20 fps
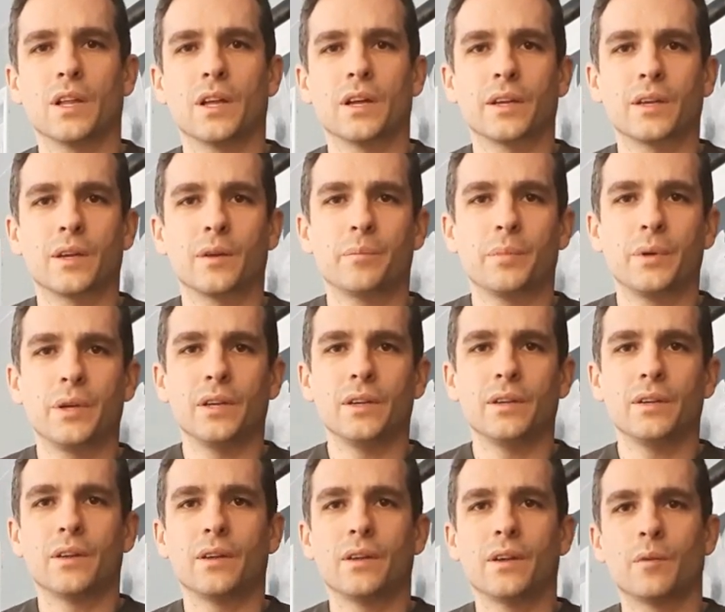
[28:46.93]
like
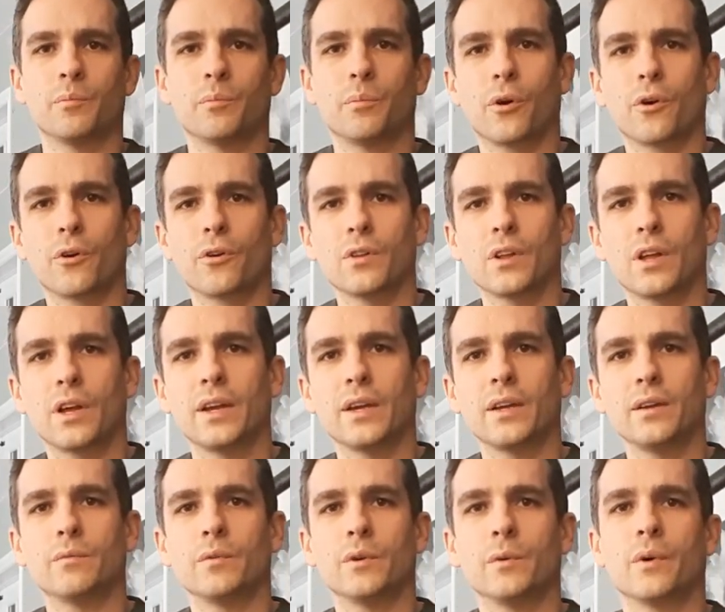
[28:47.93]
peat and perlite.